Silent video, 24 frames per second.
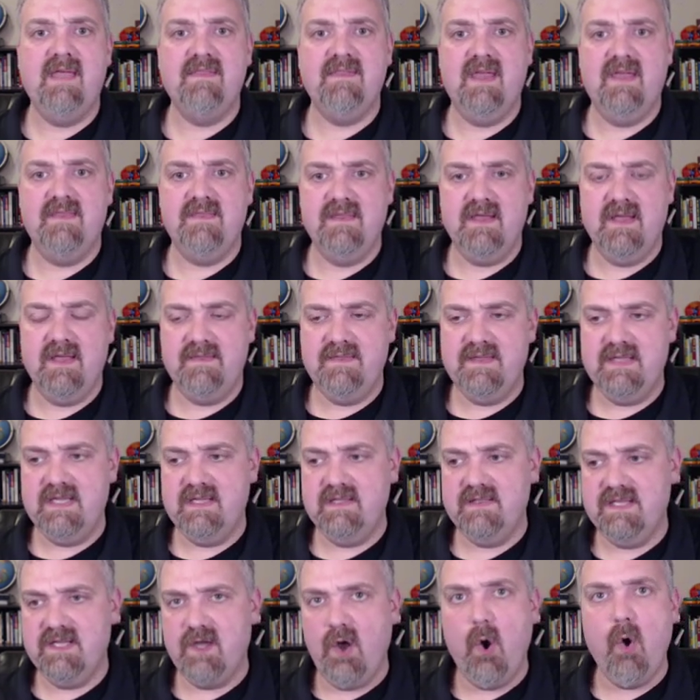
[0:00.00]
and then the,
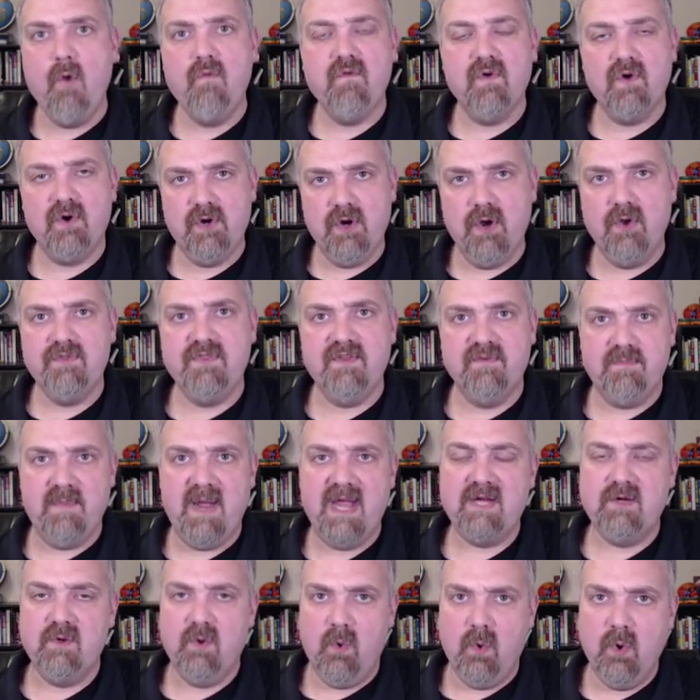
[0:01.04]
the, the overgrowth
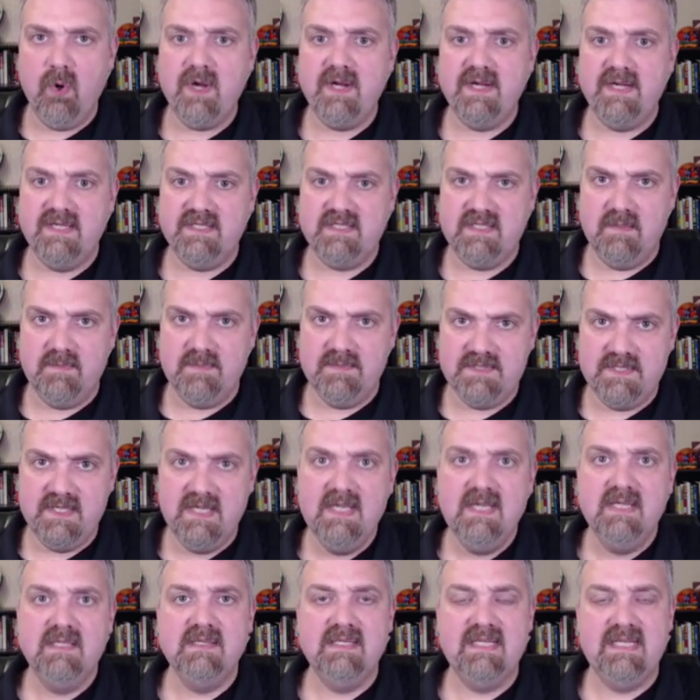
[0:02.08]
of
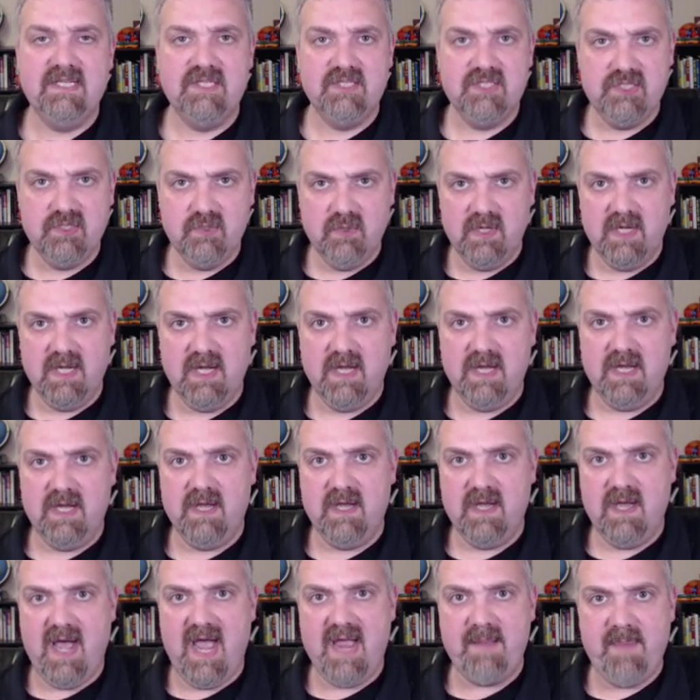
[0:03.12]
microorganisms leads to a,